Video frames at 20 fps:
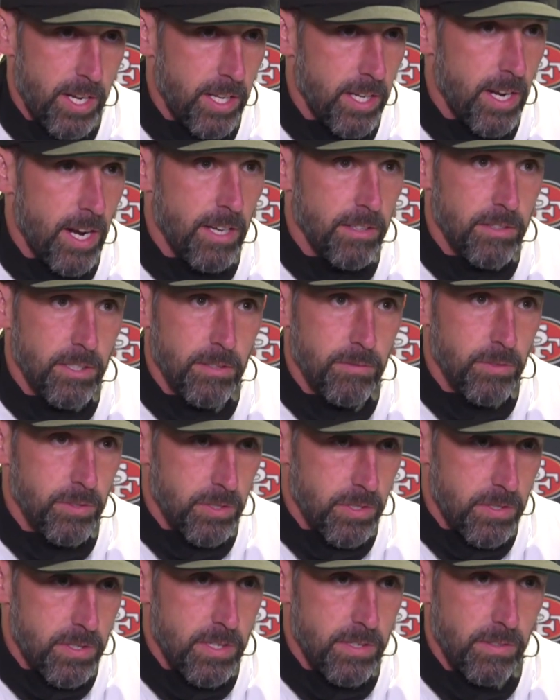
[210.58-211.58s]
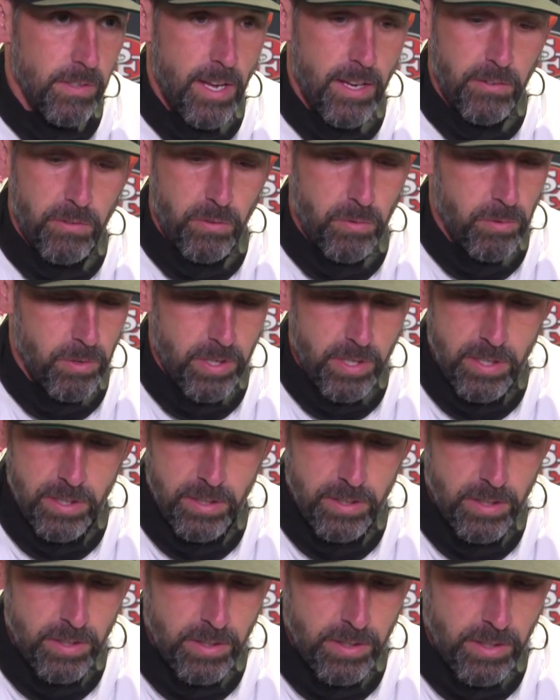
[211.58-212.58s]
to get out there for just these last three.
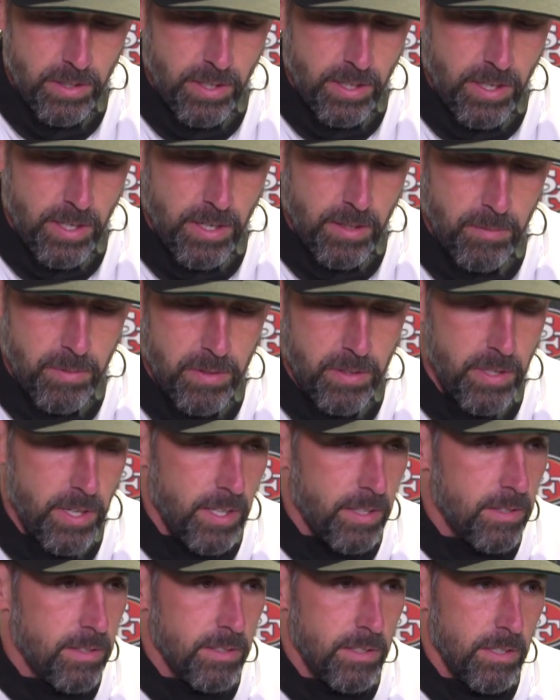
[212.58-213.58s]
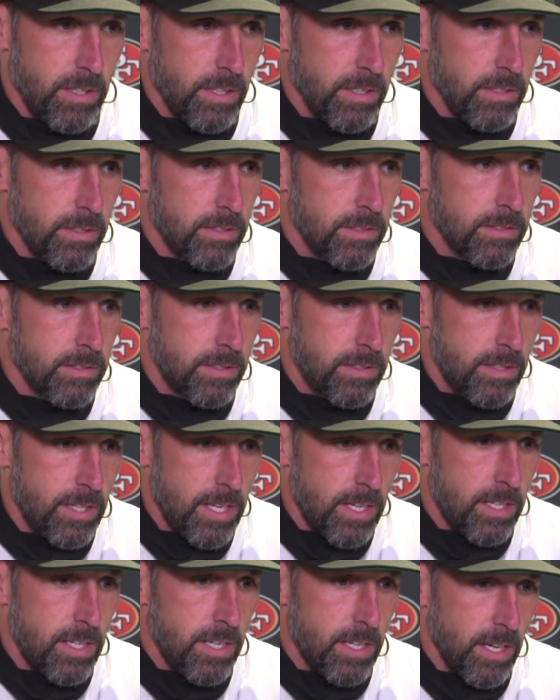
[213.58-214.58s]
And then I
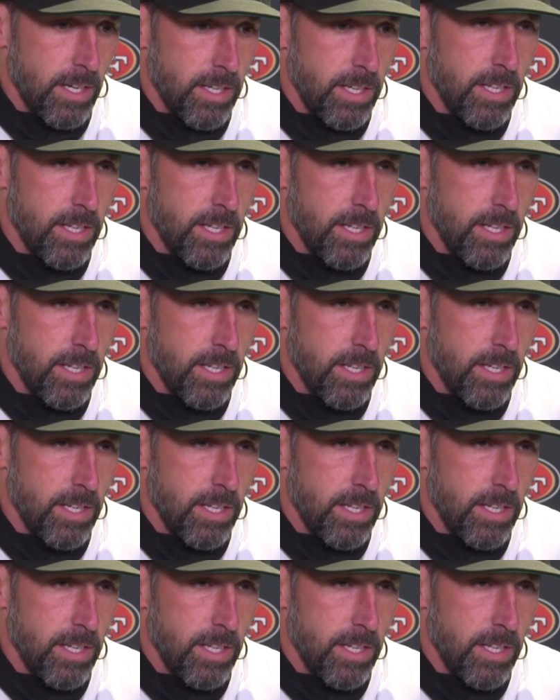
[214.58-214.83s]
think he got